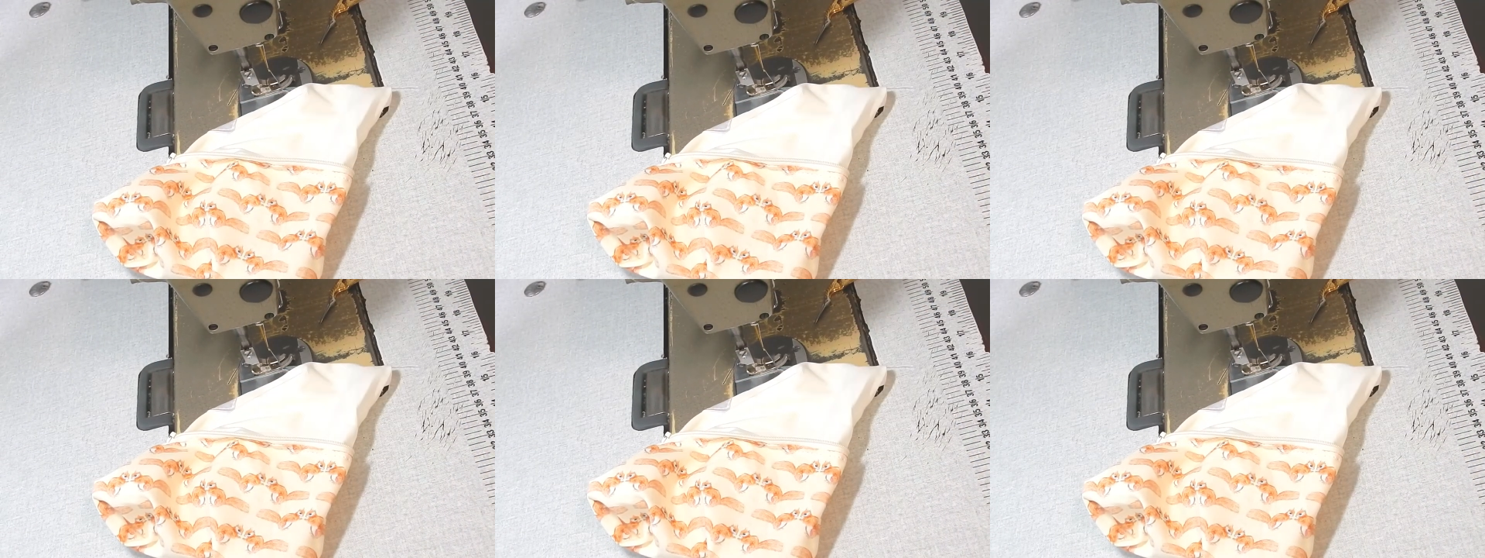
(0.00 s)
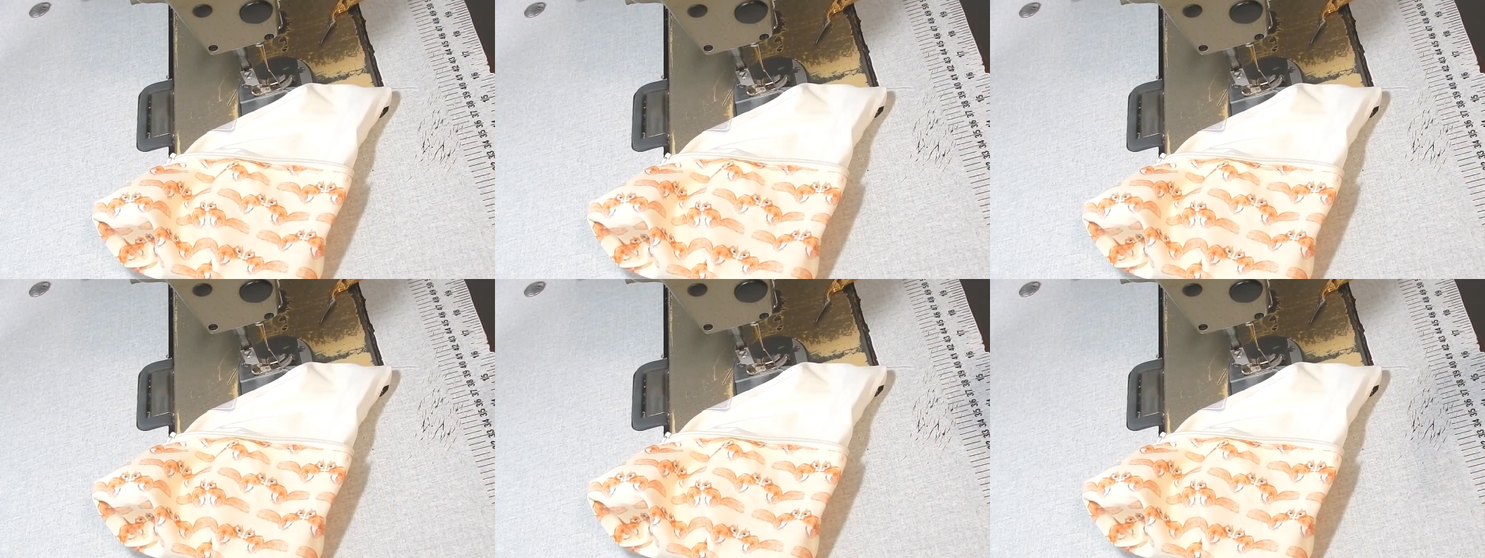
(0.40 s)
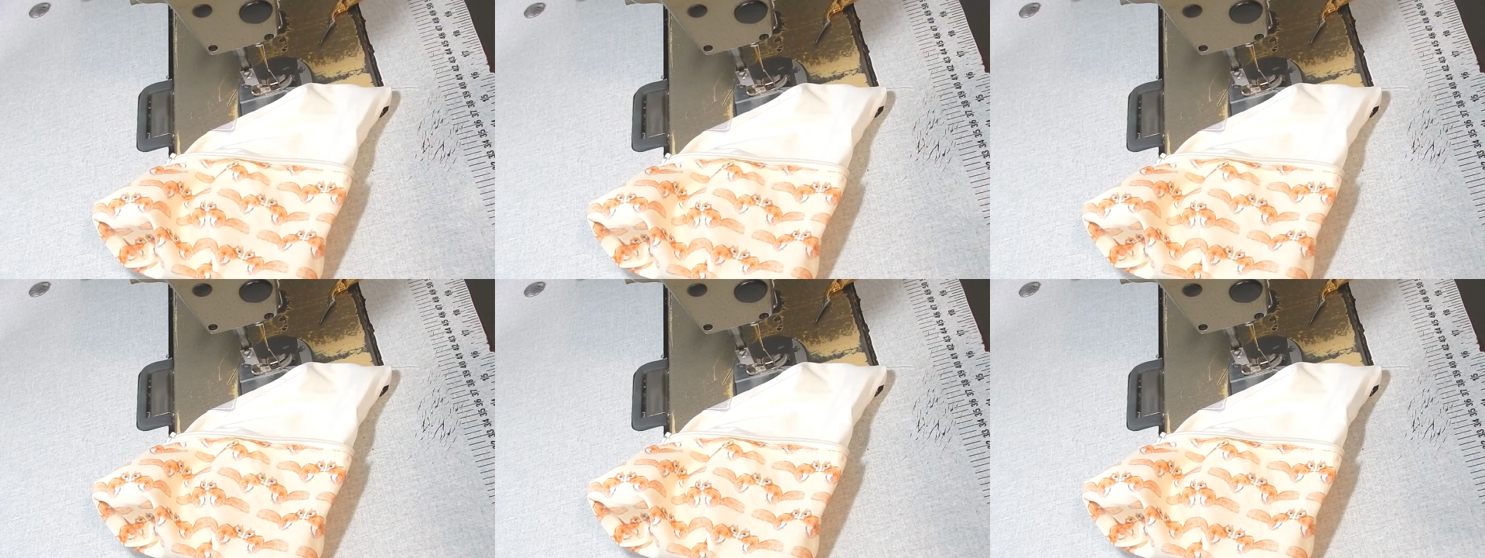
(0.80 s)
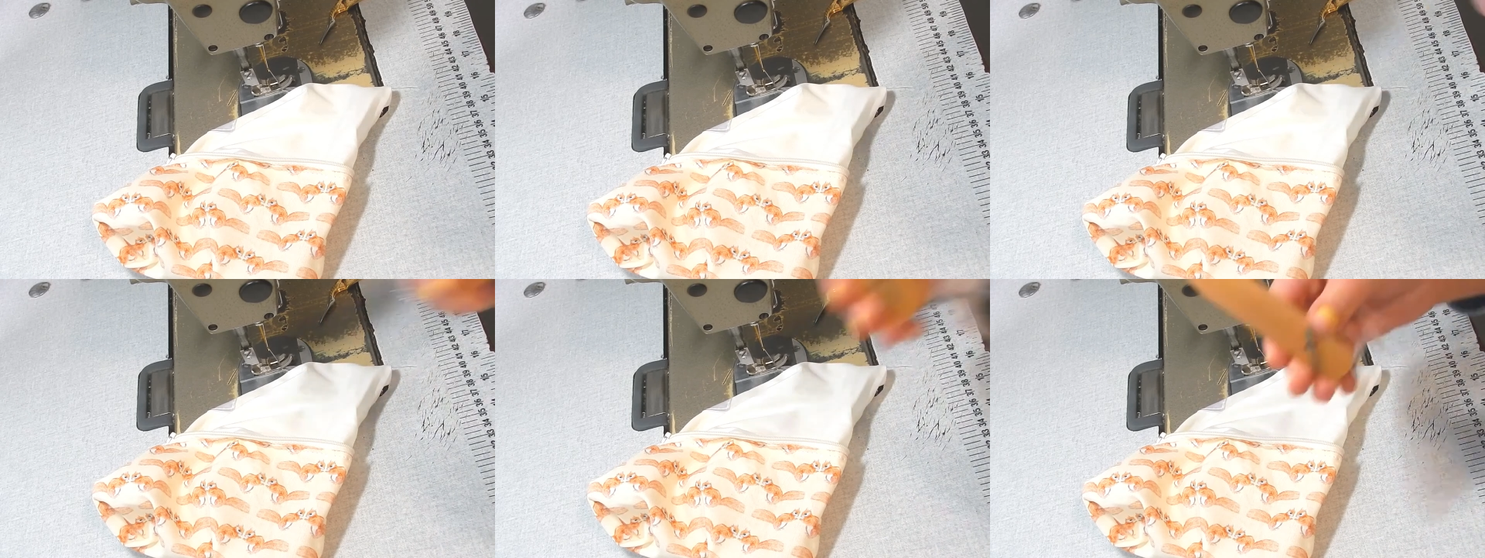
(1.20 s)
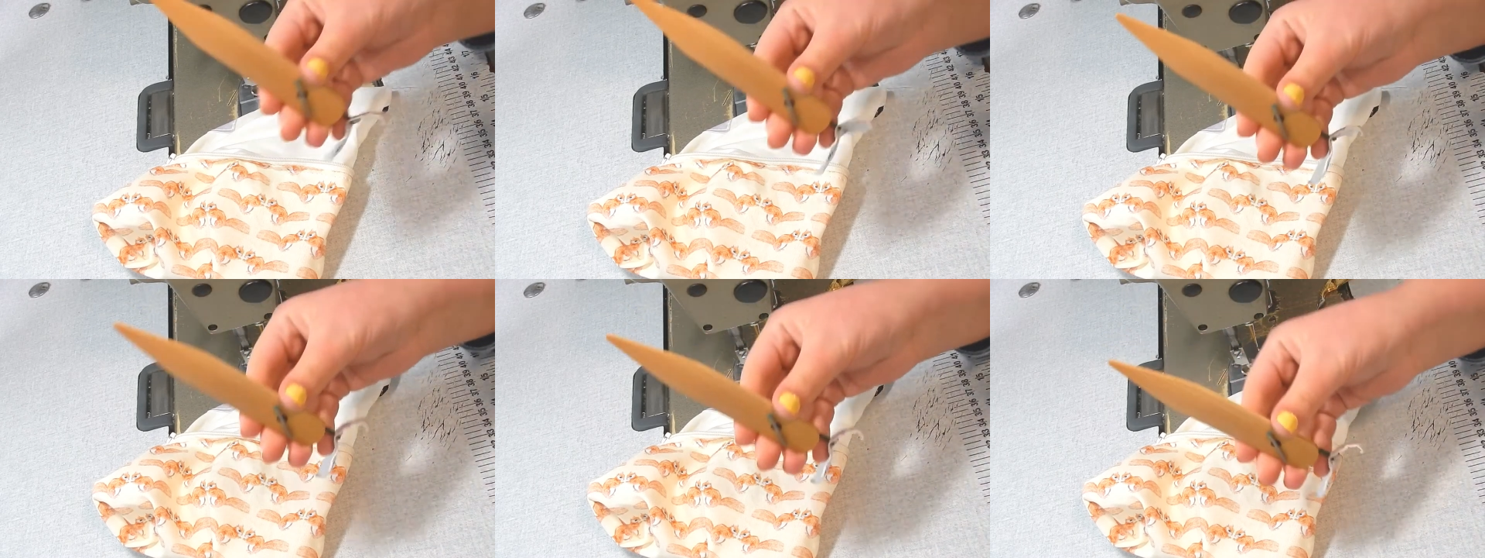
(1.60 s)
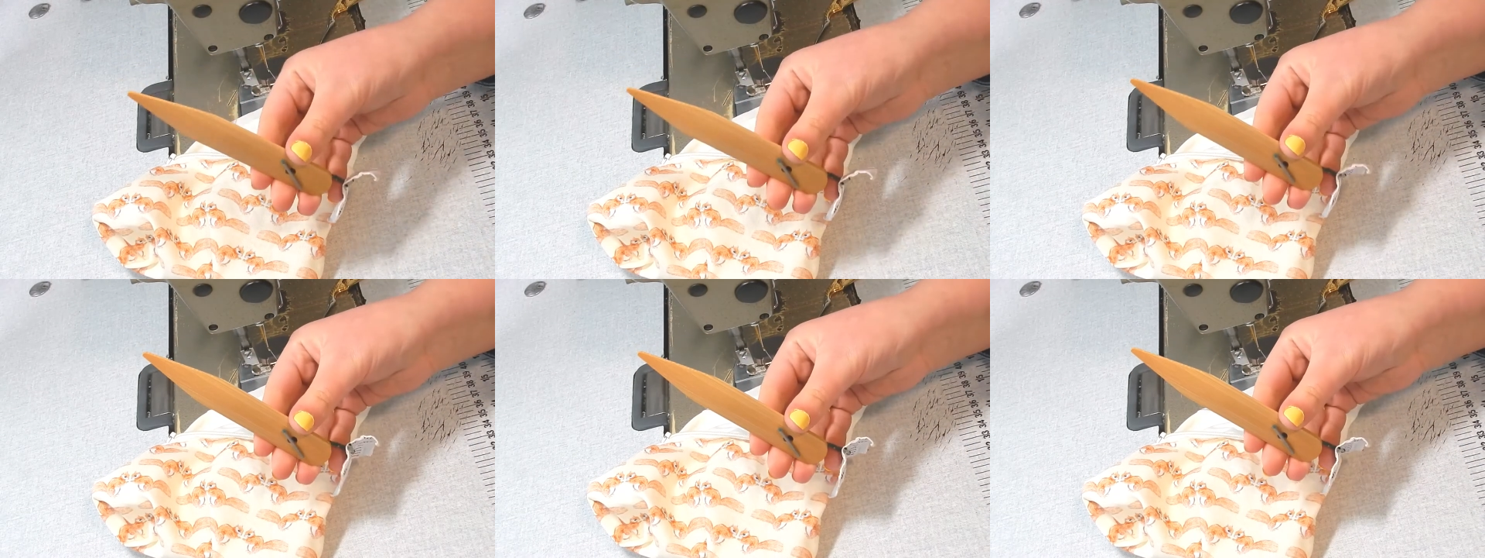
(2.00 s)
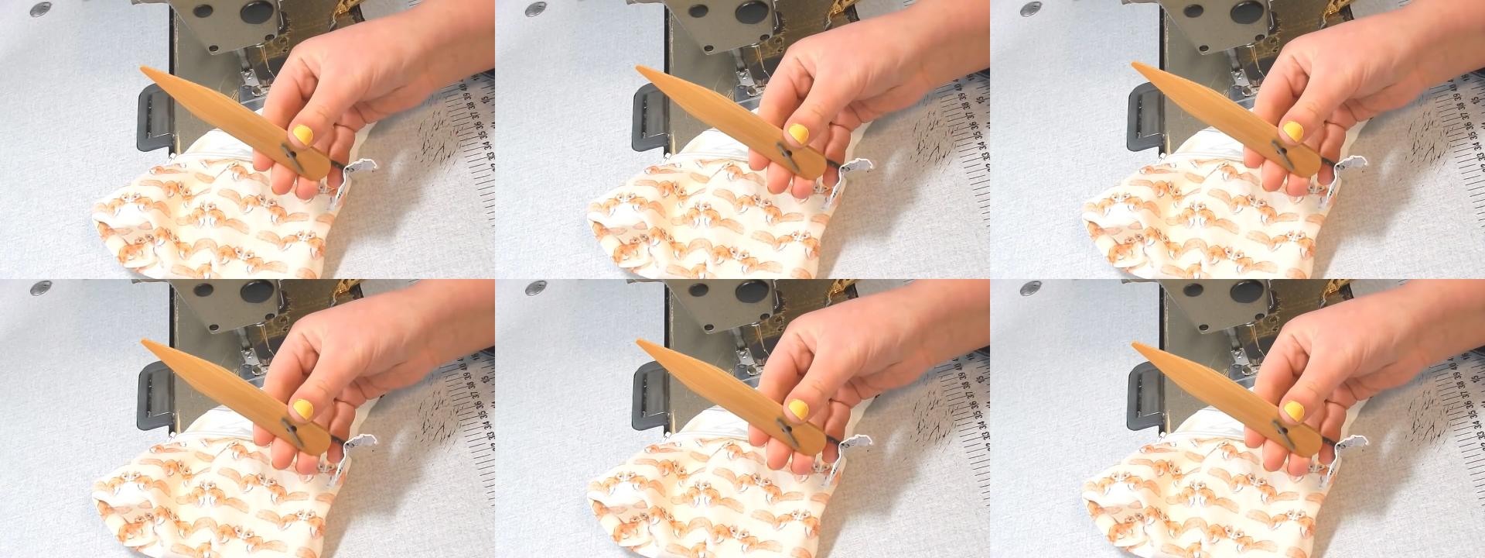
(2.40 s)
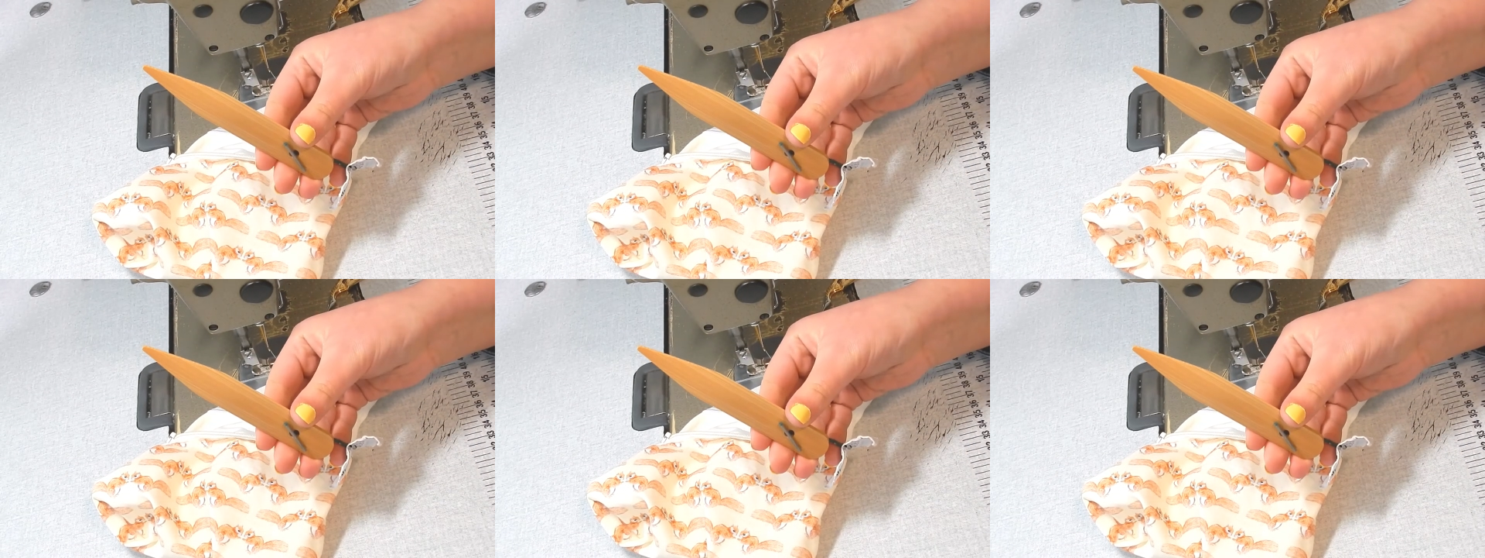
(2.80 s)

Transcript: (no speaker visible)